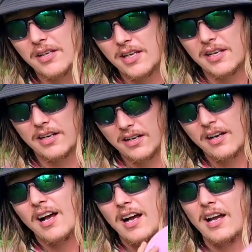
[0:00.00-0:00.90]
Kia.
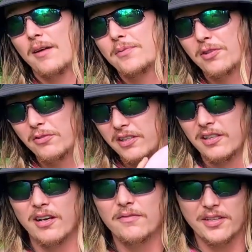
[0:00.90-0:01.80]
I absolutely
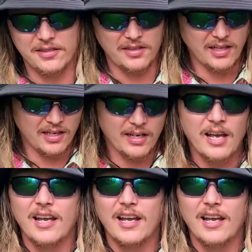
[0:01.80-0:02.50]
love this thing.